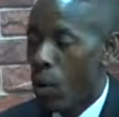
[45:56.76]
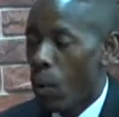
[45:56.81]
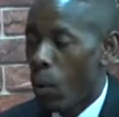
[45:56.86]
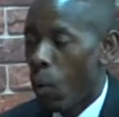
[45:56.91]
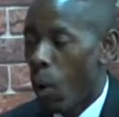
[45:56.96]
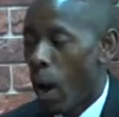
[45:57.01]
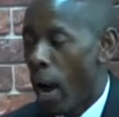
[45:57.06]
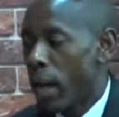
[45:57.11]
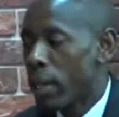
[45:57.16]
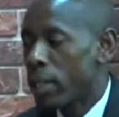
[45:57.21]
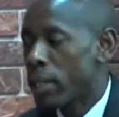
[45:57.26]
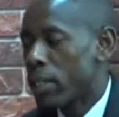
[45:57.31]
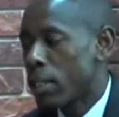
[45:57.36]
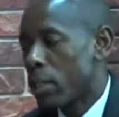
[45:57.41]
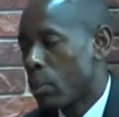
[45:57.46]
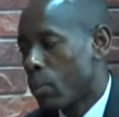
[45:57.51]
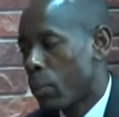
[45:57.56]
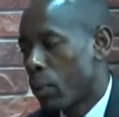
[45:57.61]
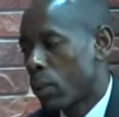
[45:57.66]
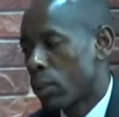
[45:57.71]
why it is
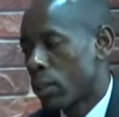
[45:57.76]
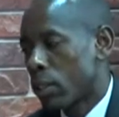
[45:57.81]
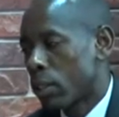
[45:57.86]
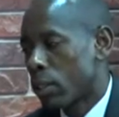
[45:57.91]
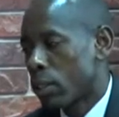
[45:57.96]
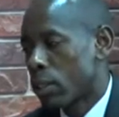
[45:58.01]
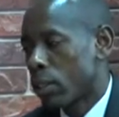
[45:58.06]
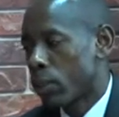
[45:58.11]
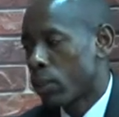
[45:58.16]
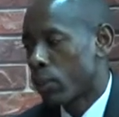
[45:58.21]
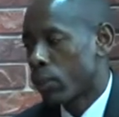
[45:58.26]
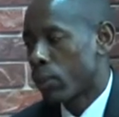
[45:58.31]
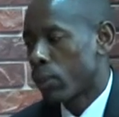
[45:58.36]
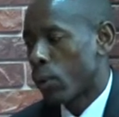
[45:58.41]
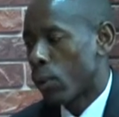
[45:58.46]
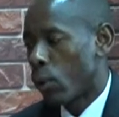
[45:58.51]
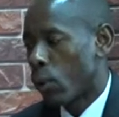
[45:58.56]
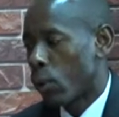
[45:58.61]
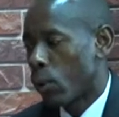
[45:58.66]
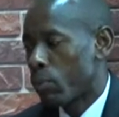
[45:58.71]
important
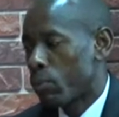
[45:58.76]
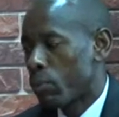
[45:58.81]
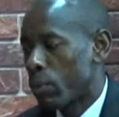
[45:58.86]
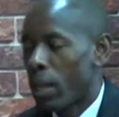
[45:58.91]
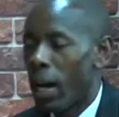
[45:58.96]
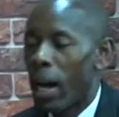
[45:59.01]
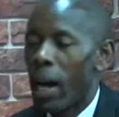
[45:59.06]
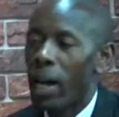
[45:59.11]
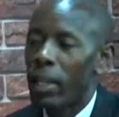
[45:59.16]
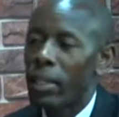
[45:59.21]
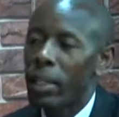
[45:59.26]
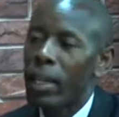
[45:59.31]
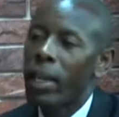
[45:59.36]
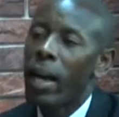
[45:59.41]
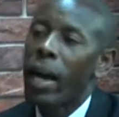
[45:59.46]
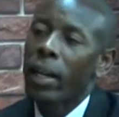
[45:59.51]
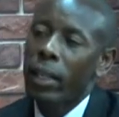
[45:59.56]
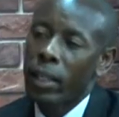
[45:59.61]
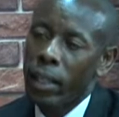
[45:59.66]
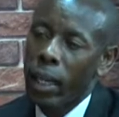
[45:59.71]
for other
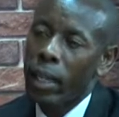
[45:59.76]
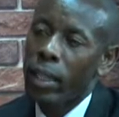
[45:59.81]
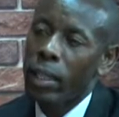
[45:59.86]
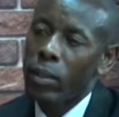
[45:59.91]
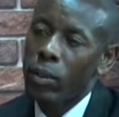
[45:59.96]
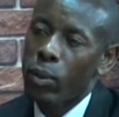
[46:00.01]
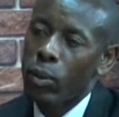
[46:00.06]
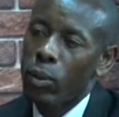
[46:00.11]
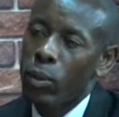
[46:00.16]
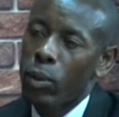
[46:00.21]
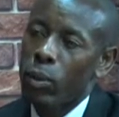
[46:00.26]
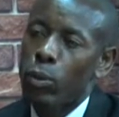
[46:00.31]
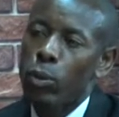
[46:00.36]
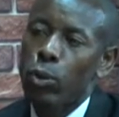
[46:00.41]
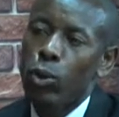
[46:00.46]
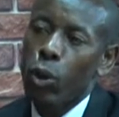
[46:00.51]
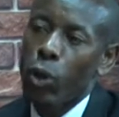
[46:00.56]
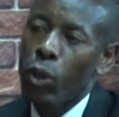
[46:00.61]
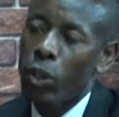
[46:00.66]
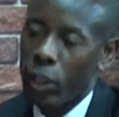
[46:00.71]
young Kenyans also to
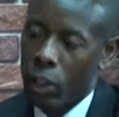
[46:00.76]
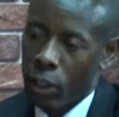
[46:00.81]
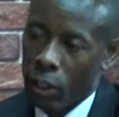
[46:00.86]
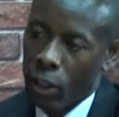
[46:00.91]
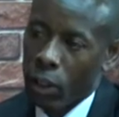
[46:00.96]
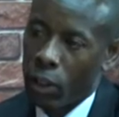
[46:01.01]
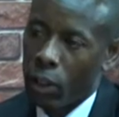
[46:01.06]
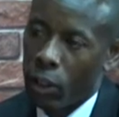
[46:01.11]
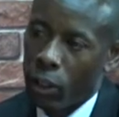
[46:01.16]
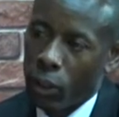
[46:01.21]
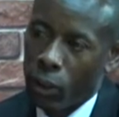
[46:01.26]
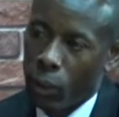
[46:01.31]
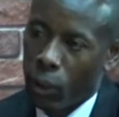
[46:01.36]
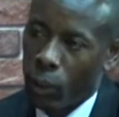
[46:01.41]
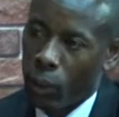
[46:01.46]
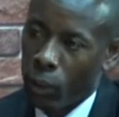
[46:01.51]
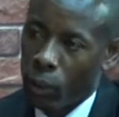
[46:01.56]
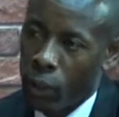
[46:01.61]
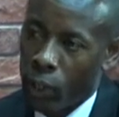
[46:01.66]
join, you know, the